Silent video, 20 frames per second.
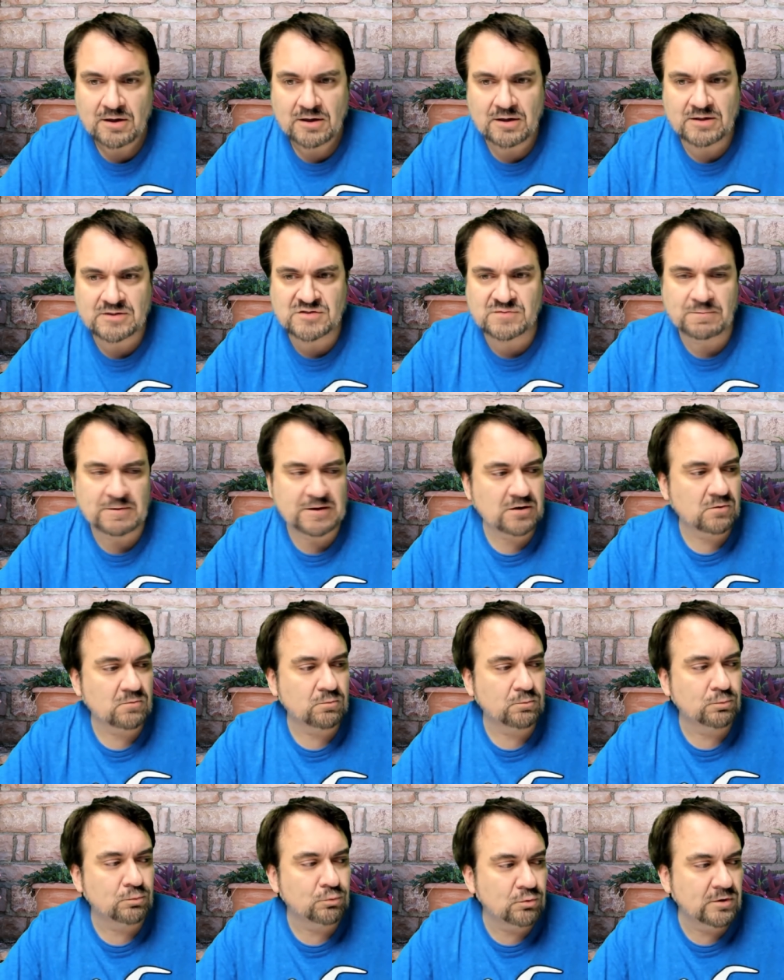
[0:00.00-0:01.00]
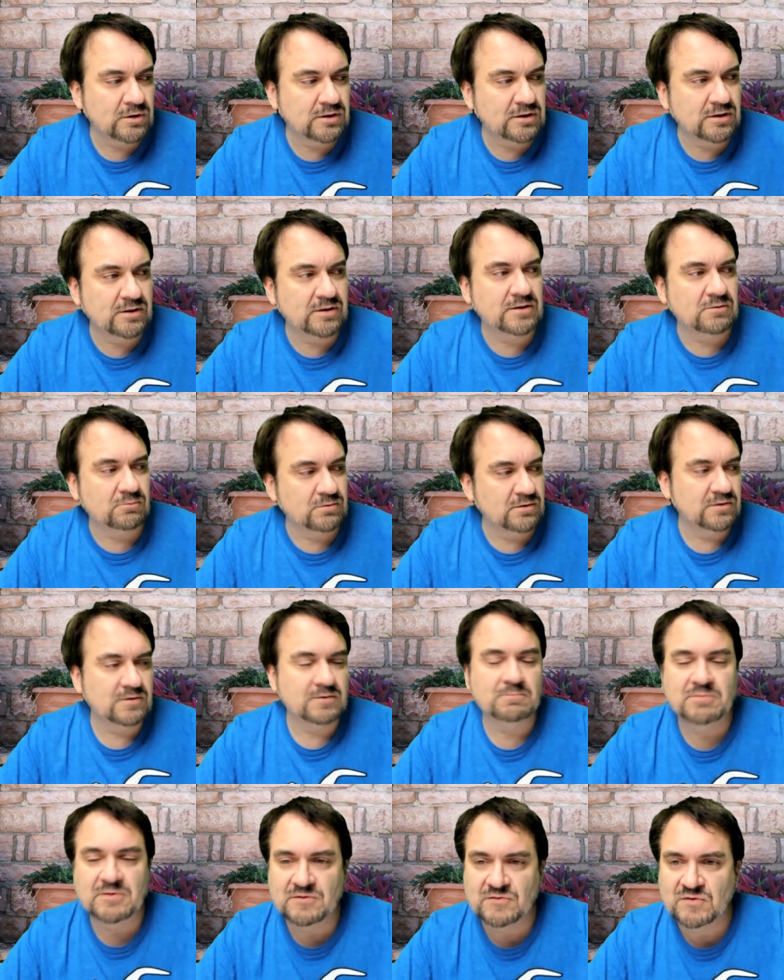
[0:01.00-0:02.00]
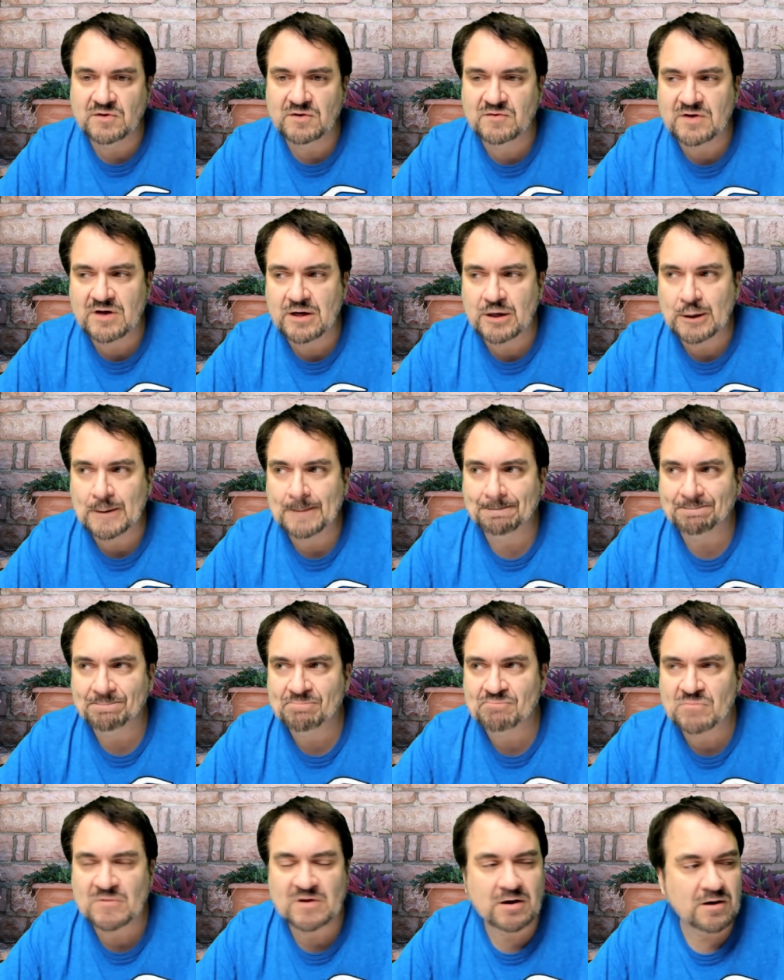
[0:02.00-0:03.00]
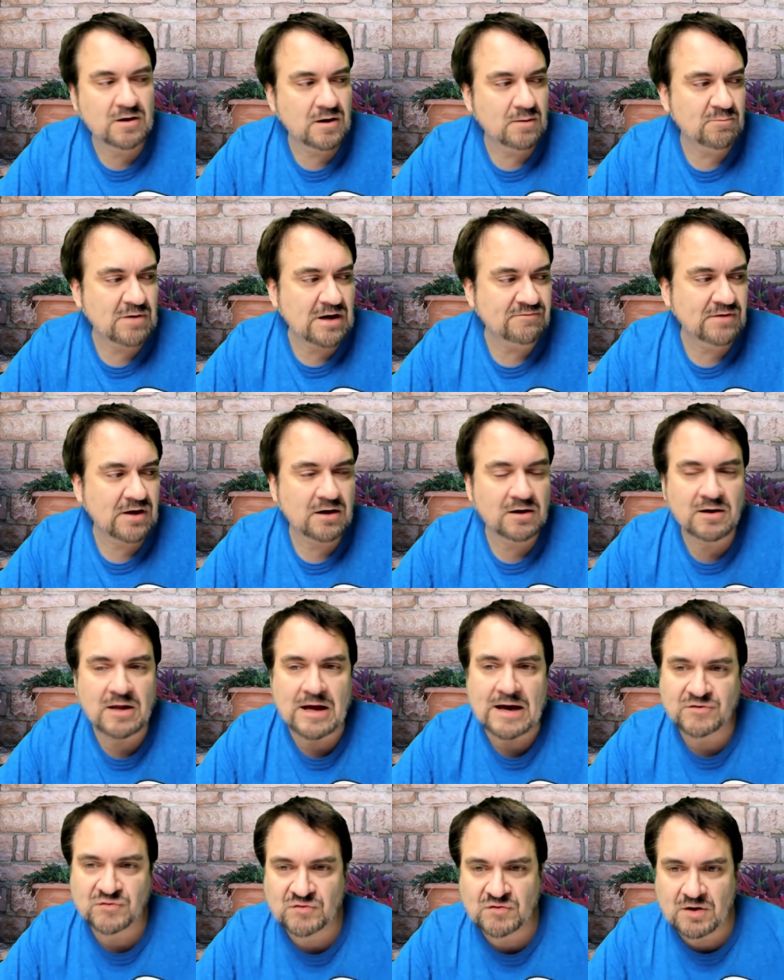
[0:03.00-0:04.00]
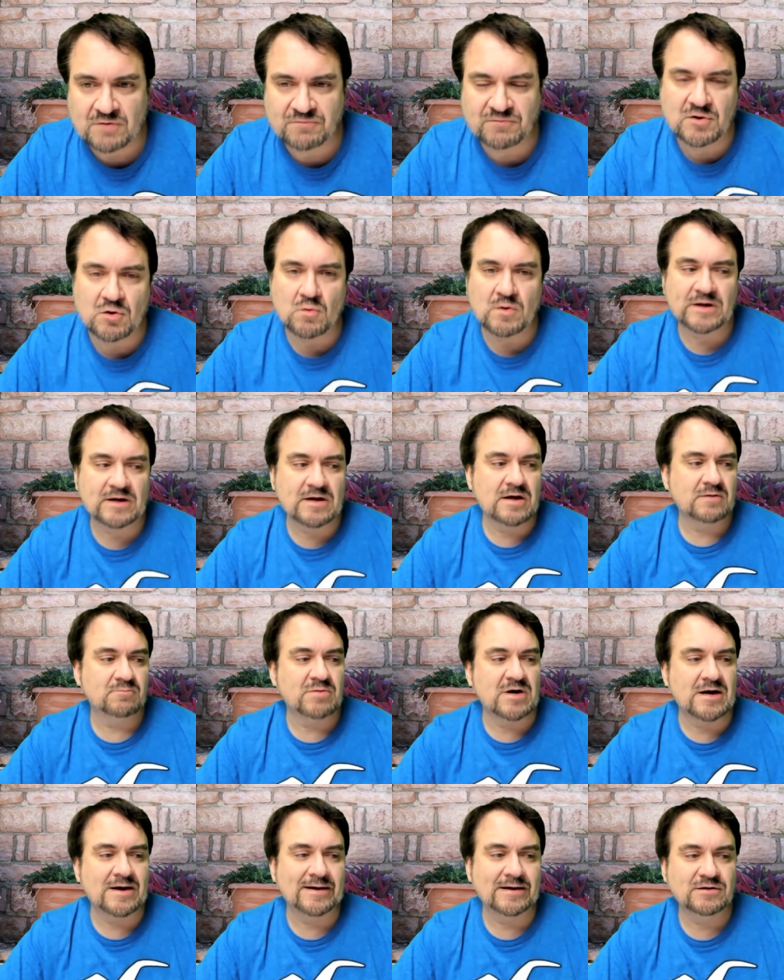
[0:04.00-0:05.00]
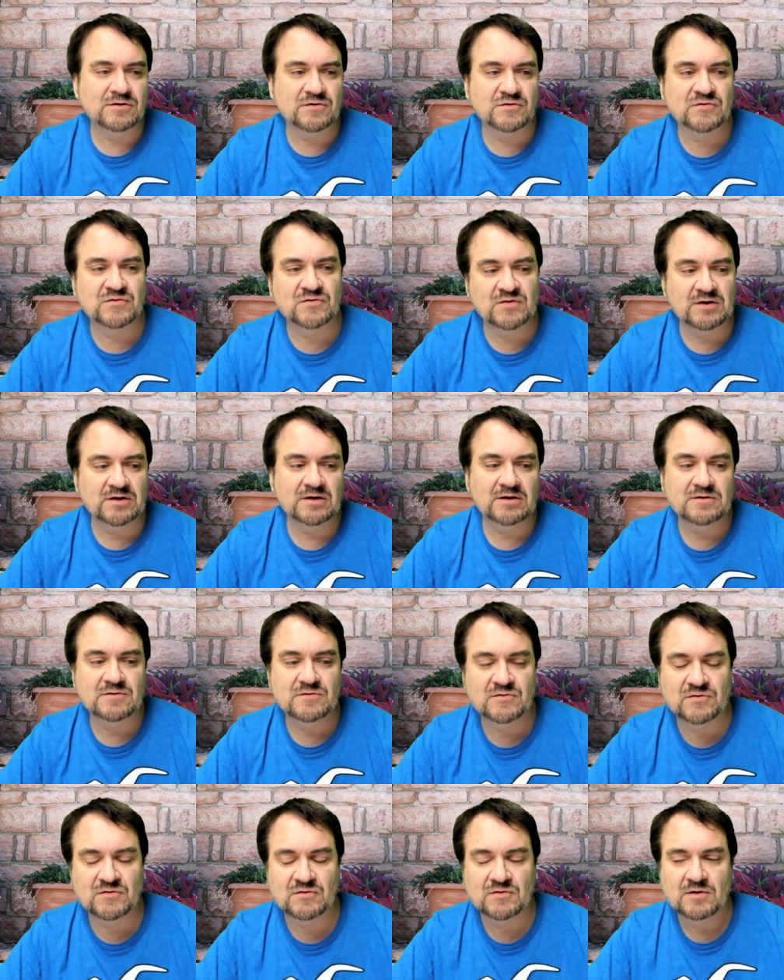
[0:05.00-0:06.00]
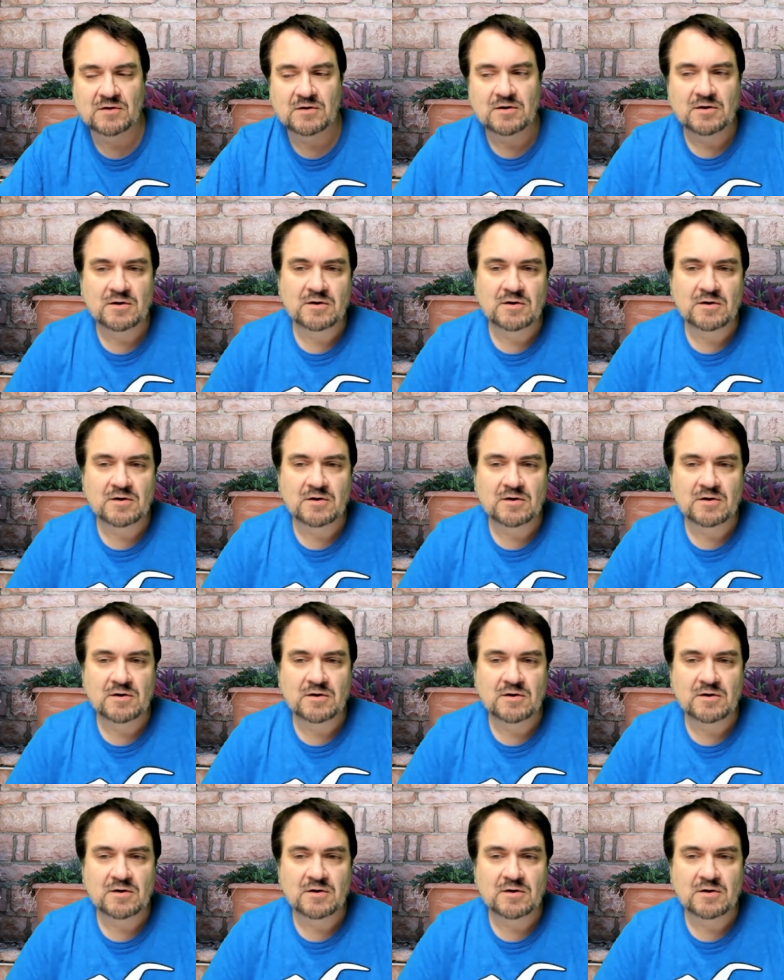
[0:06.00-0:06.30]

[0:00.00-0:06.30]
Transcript: It's been a really, really busy day. Um, I've got a lot of stuff going on behind the scenes.